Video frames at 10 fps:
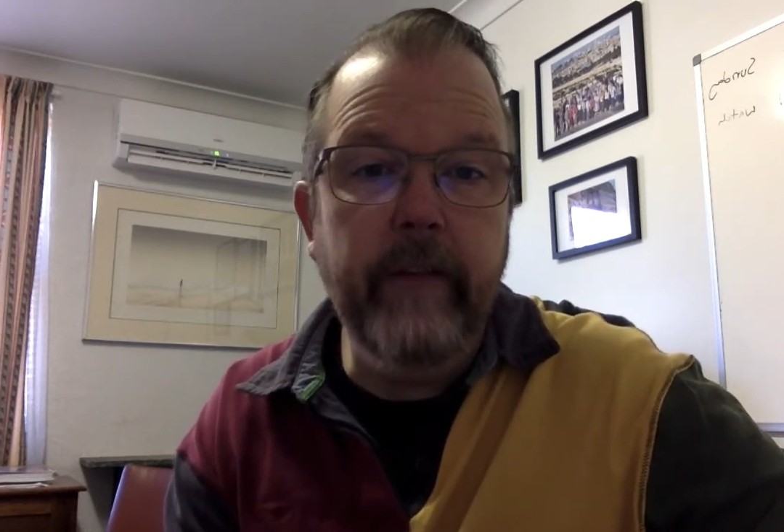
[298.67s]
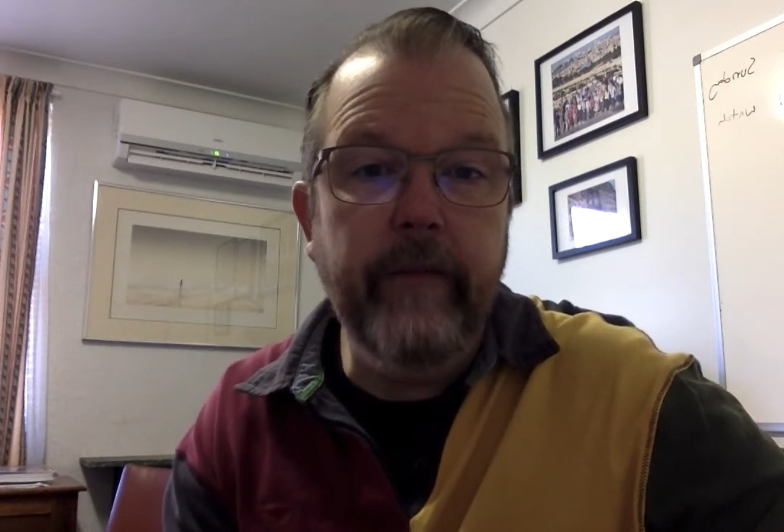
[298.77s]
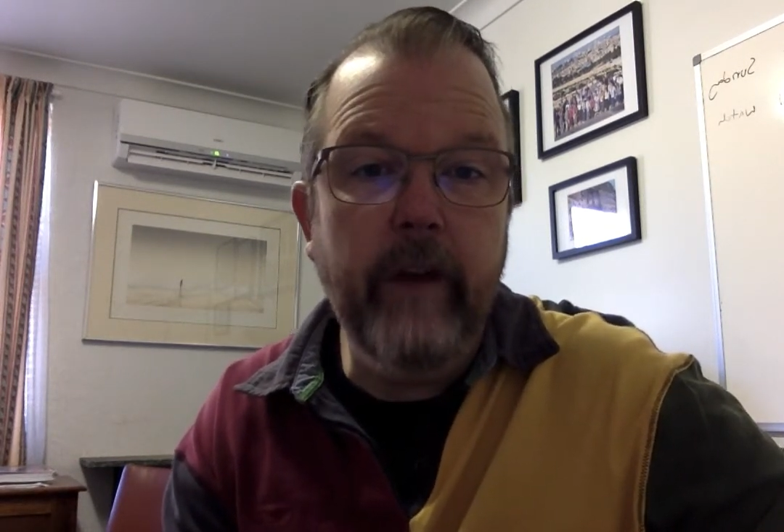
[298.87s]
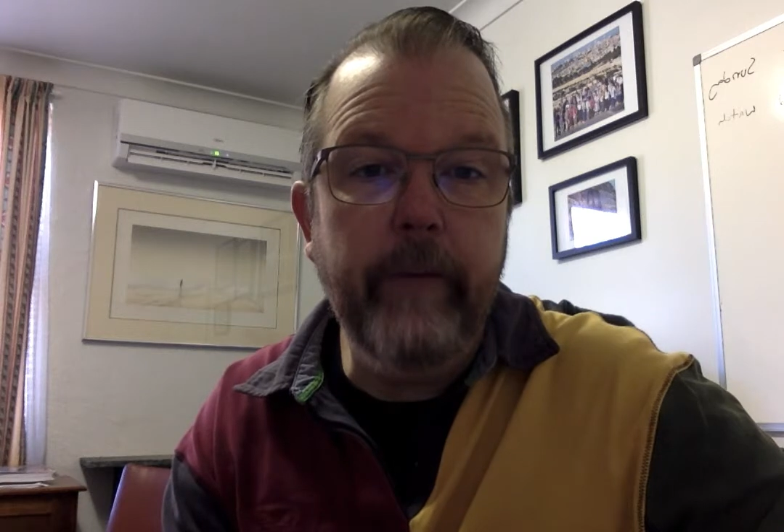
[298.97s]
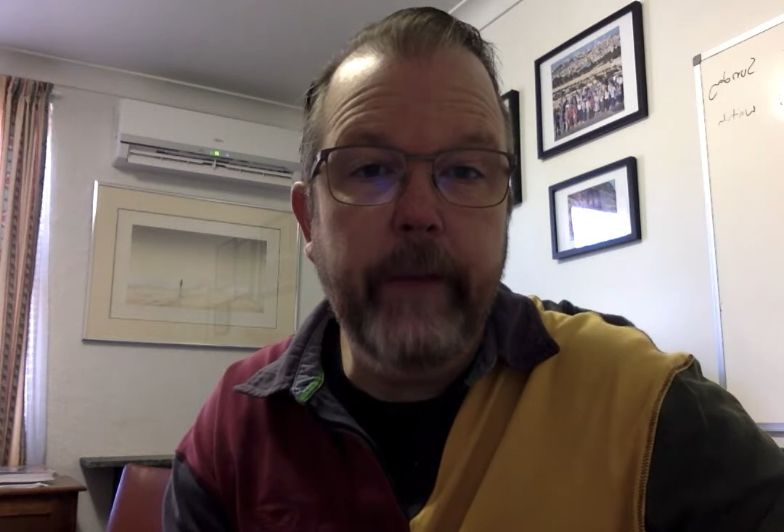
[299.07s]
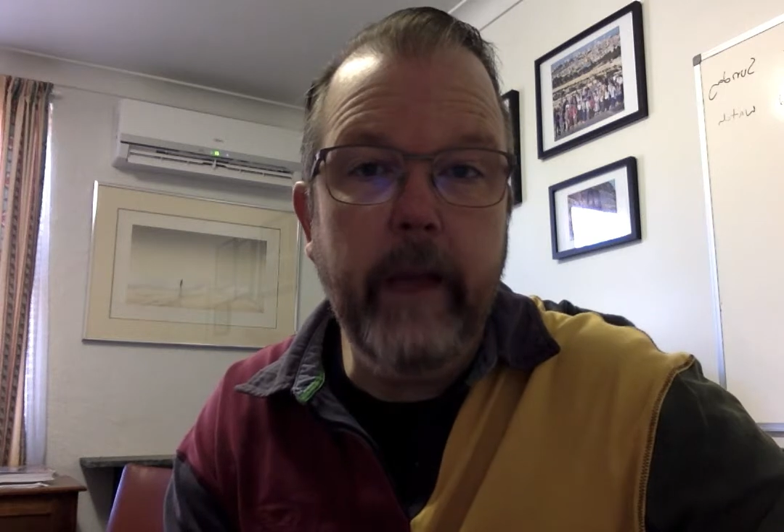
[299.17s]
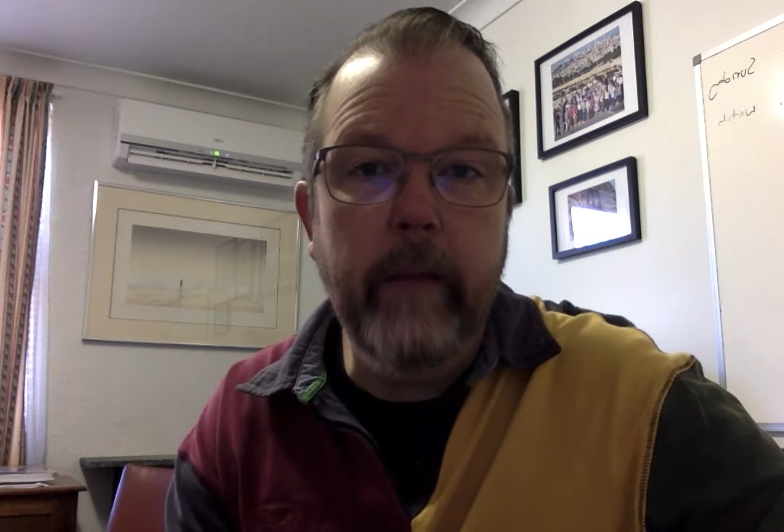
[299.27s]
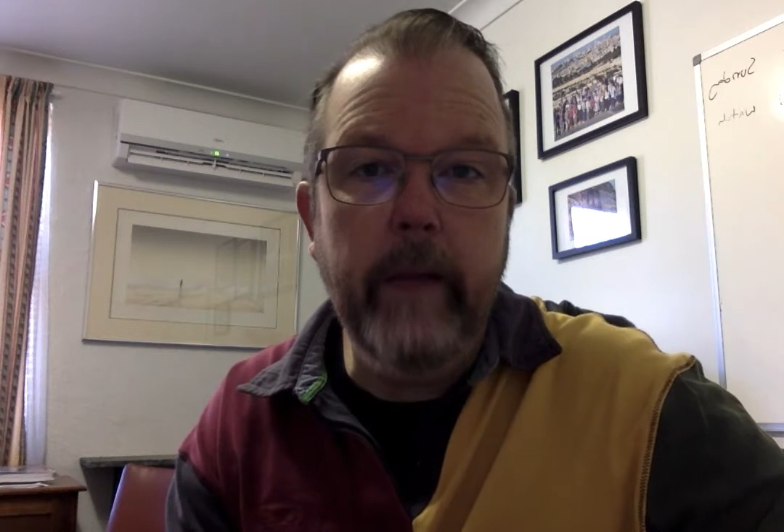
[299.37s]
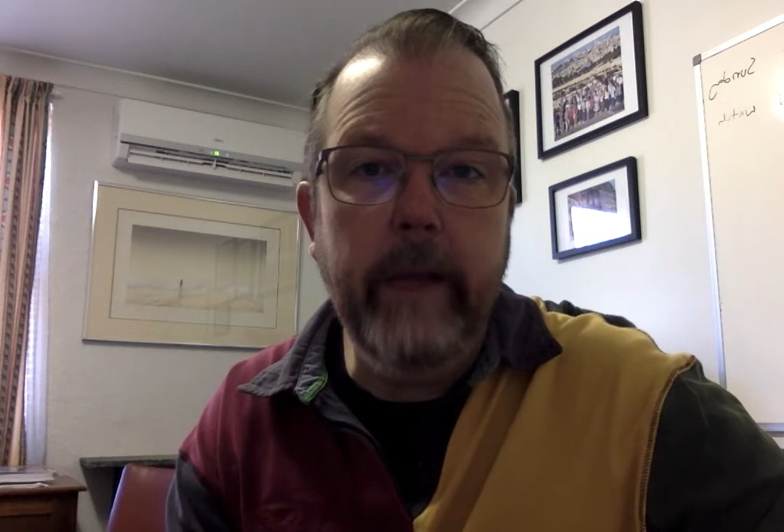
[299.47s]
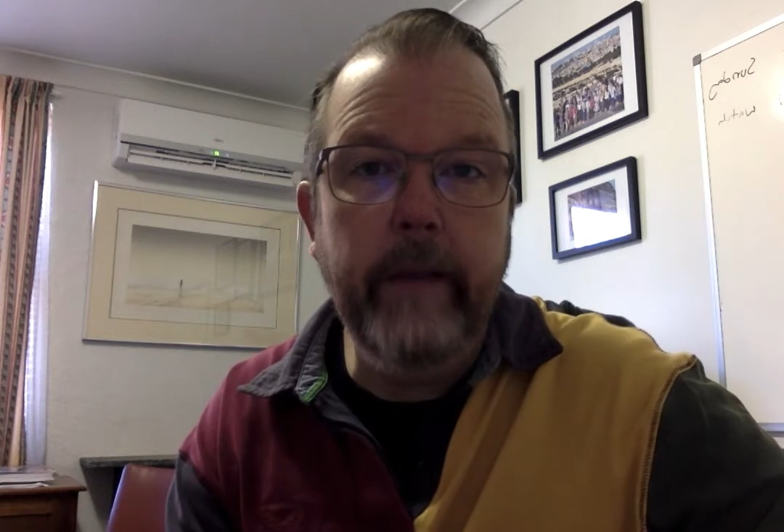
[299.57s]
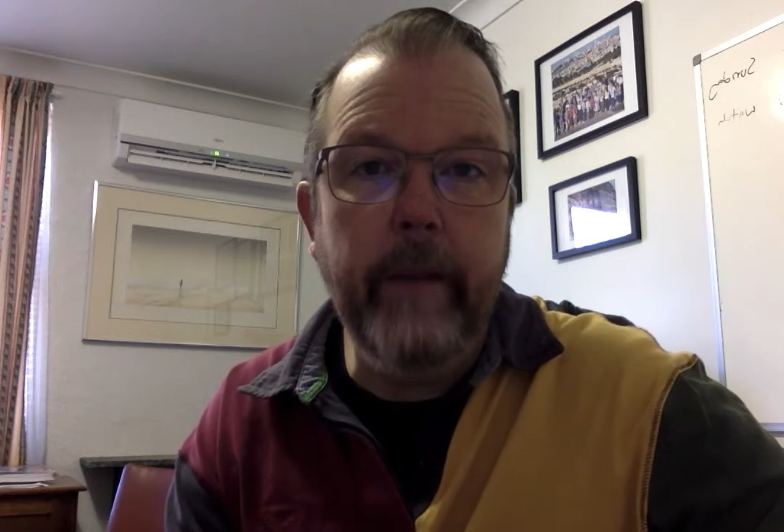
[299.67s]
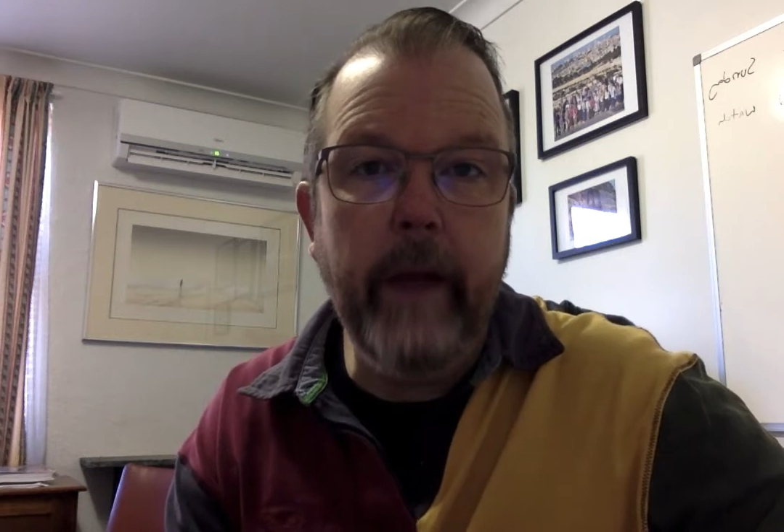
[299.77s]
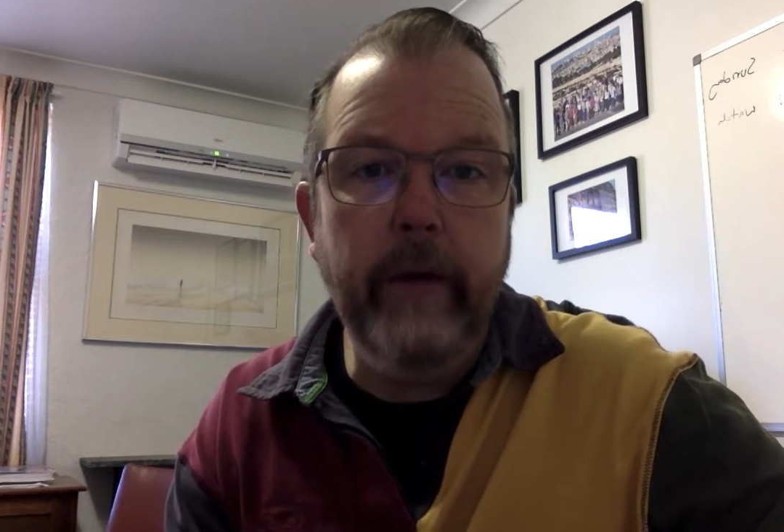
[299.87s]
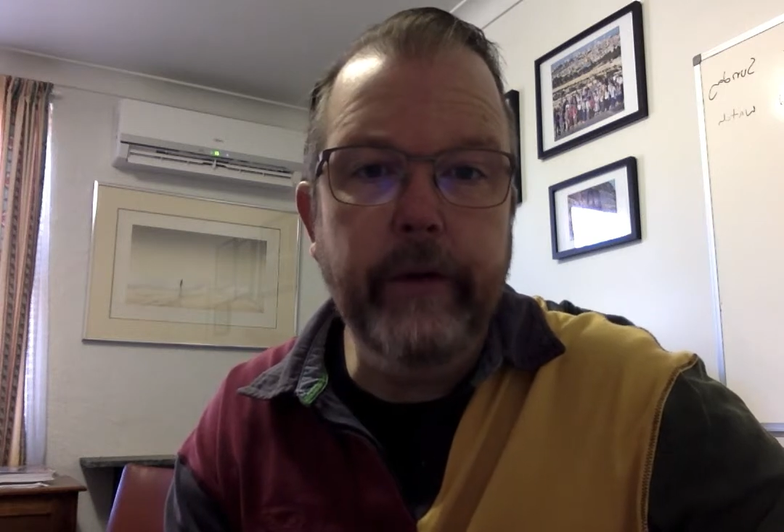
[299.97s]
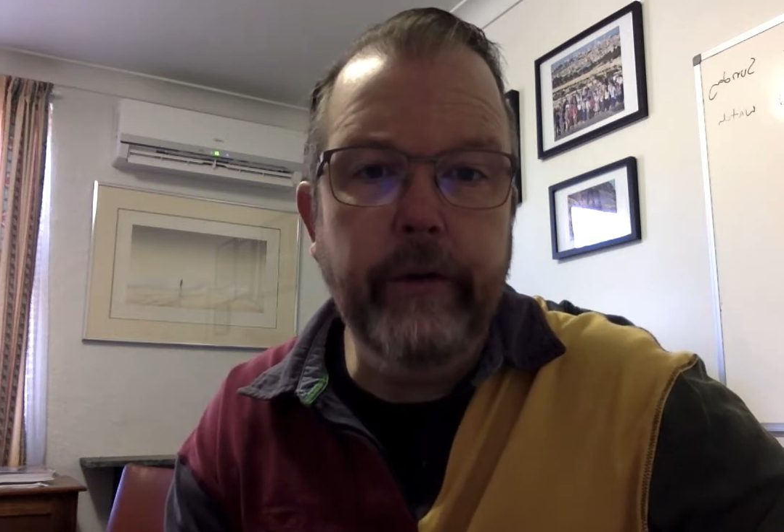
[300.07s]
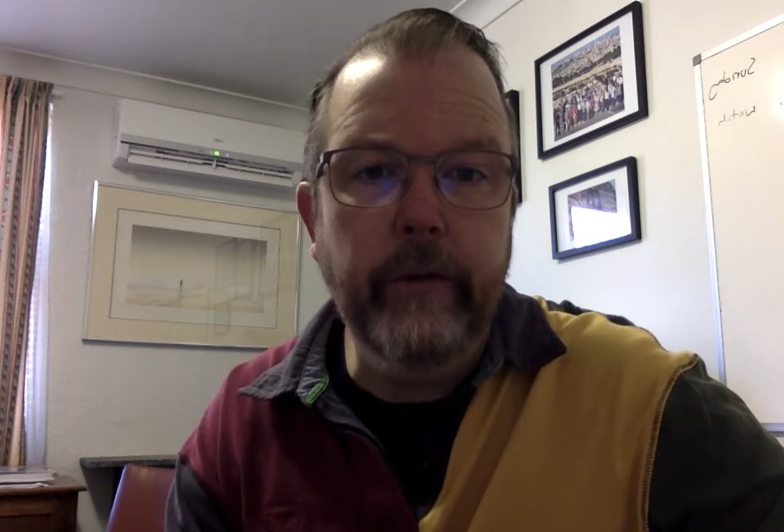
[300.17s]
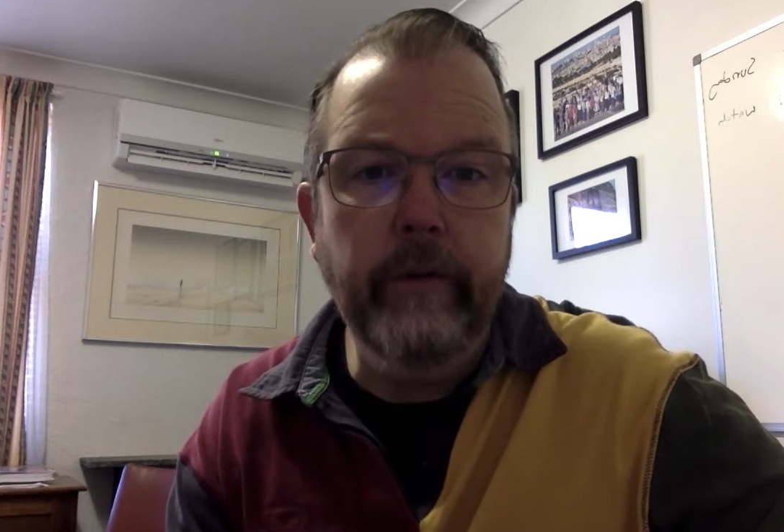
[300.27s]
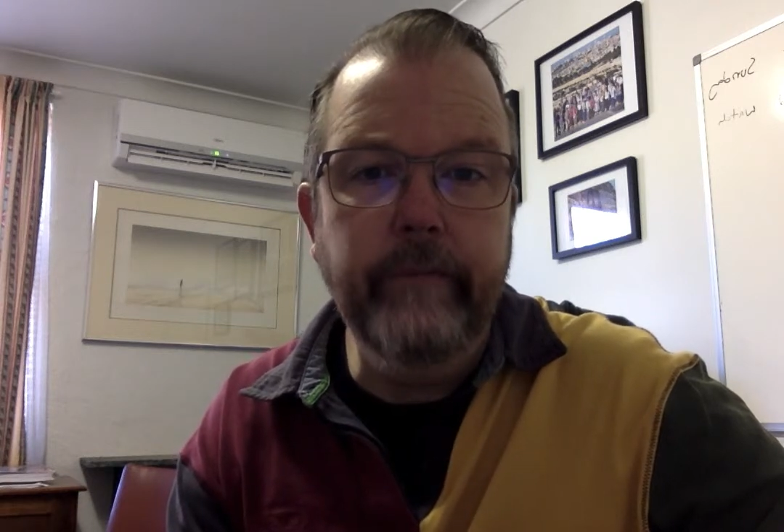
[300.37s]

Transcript: 5 p.m. in the parish hall.